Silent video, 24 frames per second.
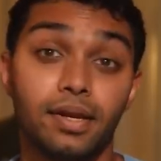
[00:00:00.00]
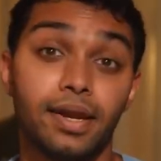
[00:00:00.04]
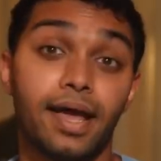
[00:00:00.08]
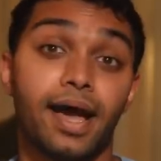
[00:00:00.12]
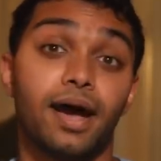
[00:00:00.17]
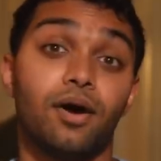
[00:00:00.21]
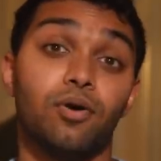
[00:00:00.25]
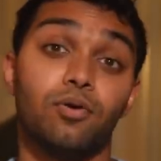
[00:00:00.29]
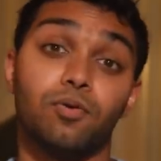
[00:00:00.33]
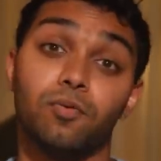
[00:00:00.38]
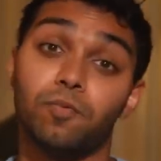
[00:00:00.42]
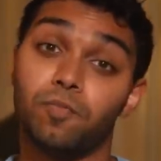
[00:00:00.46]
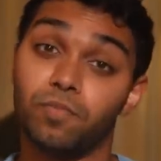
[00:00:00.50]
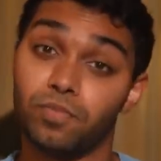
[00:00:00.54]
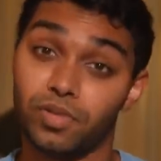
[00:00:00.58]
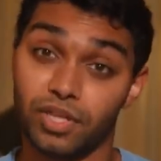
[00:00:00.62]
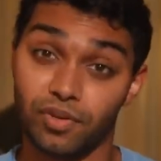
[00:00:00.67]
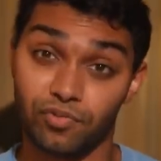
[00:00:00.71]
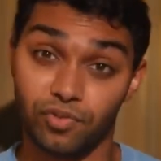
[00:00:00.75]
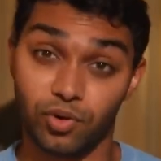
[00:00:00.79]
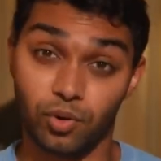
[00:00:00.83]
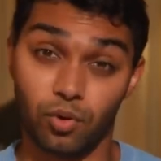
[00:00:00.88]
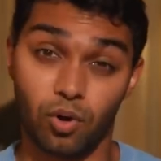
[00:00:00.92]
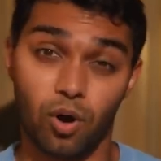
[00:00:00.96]
Now,
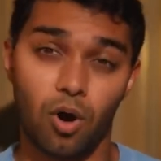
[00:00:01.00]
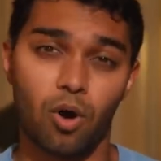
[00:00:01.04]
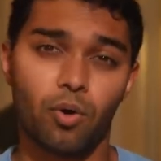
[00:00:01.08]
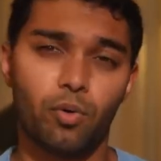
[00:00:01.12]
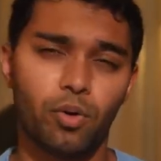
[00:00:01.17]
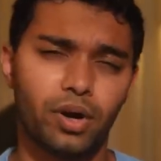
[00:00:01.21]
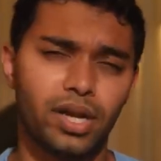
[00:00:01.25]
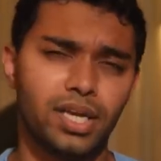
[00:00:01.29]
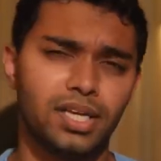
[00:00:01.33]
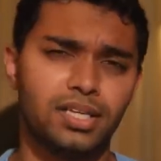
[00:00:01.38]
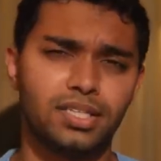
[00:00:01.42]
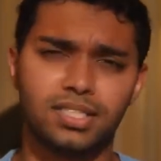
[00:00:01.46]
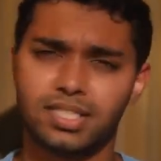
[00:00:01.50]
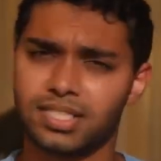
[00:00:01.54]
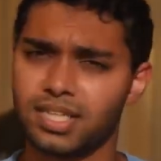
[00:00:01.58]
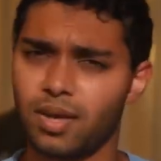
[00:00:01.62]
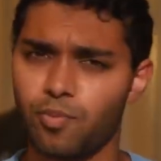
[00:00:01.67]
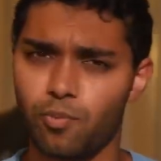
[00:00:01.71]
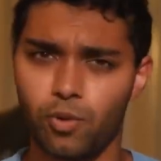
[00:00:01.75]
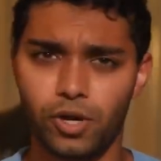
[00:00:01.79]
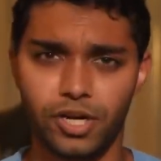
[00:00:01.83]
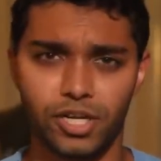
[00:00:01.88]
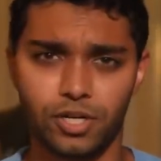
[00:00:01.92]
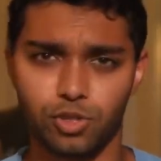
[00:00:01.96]
if you're already
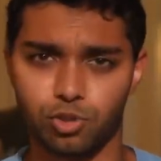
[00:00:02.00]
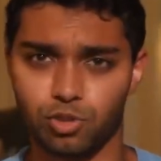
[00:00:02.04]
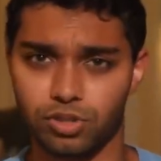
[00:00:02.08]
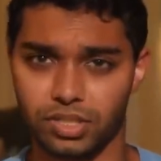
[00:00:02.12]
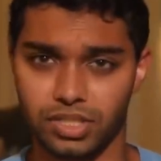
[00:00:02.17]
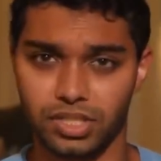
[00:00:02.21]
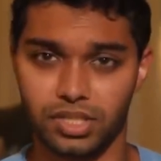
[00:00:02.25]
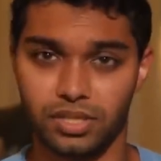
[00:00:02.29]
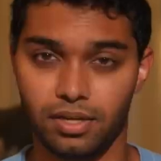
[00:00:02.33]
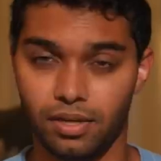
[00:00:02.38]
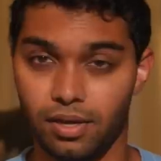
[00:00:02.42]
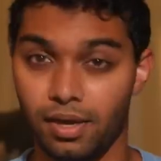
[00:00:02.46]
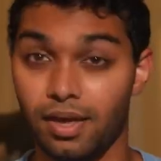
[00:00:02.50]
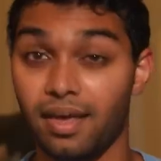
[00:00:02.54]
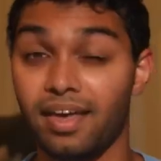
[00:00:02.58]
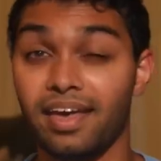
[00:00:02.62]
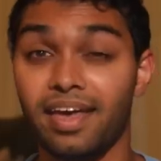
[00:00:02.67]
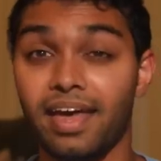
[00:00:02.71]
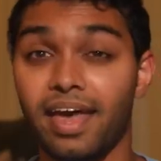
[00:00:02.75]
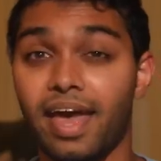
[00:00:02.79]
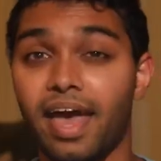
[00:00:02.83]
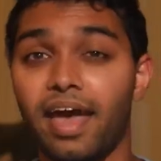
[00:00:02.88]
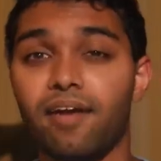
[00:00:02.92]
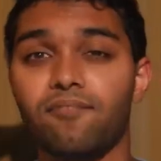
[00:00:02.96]
somewhat interested,
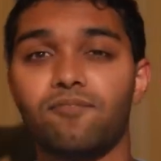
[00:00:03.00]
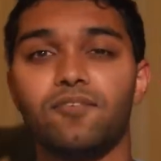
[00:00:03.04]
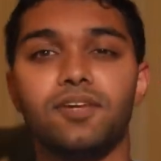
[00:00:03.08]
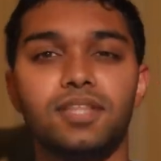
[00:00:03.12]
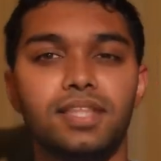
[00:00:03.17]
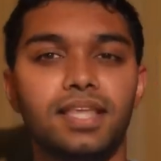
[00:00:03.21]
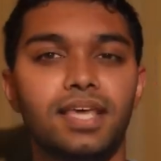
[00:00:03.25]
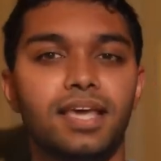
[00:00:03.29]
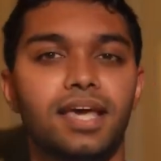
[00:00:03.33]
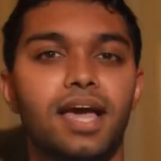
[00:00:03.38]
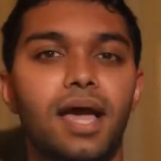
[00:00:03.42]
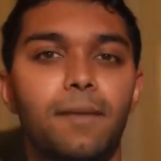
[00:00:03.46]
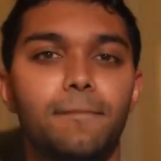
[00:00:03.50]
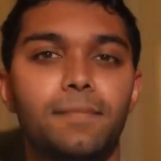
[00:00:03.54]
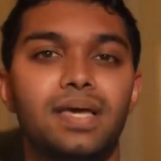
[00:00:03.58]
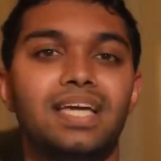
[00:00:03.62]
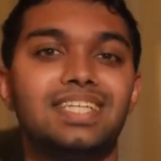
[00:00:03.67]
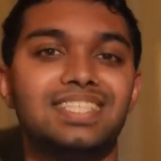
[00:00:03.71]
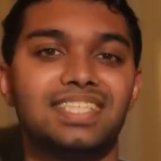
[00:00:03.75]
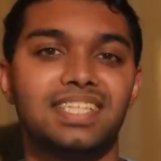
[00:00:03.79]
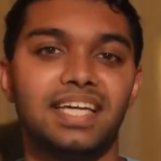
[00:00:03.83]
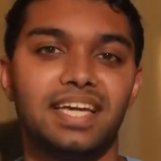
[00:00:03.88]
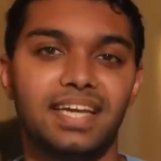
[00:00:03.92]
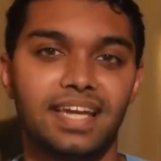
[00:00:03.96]
everything I
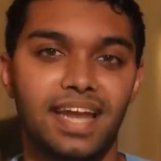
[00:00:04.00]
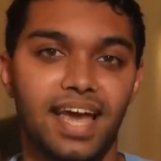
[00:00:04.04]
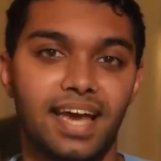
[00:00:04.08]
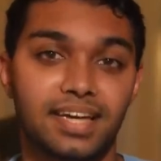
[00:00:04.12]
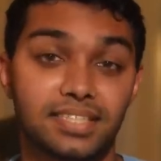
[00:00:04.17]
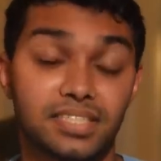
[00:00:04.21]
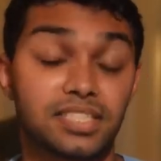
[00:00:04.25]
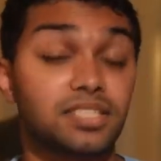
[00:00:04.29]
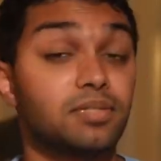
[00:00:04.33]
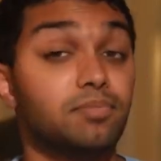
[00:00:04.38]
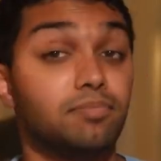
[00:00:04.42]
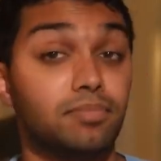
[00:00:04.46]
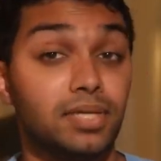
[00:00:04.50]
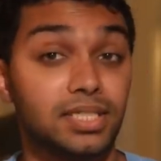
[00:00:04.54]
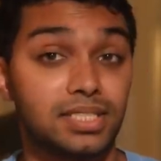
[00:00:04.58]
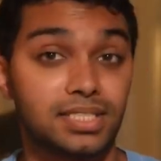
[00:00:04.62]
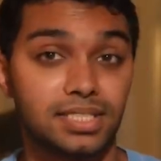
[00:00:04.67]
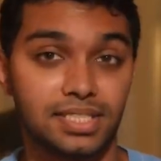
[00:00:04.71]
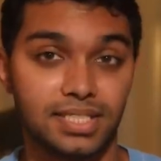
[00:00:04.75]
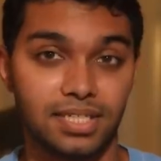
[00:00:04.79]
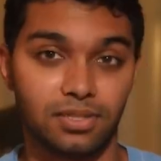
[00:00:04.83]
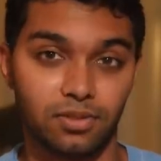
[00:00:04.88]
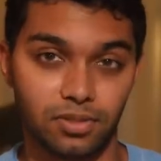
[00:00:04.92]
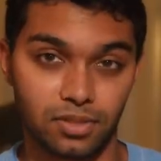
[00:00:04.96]
may say next may
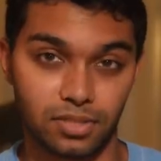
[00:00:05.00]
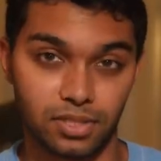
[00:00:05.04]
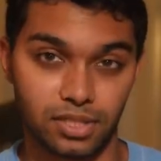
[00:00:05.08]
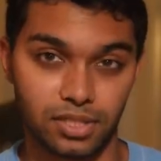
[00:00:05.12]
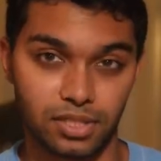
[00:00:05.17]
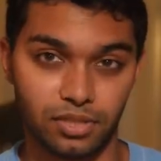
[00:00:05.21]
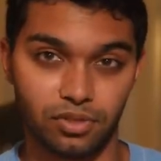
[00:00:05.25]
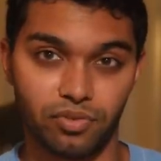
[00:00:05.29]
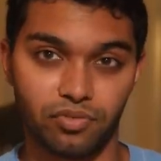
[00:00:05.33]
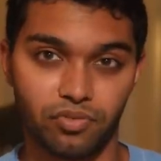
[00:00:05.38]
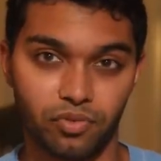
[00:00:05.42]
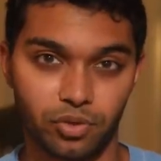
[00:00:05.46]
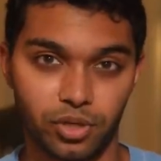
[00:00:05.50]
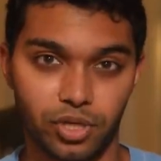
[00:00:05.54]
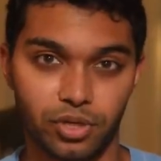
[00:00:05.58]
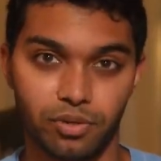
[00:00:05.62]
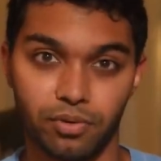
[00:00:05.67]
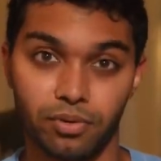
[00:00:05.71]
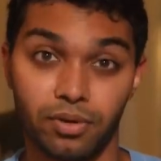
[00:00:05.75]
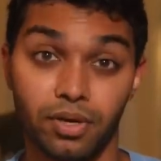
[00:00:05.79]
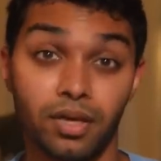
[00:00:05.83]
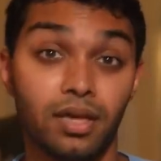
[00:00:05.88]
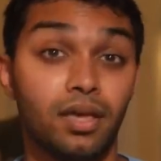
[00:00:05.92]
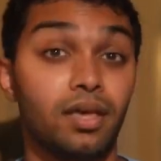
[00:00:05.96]
seal the deal for
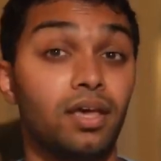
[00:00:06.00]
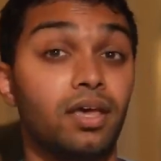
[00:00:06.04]
you.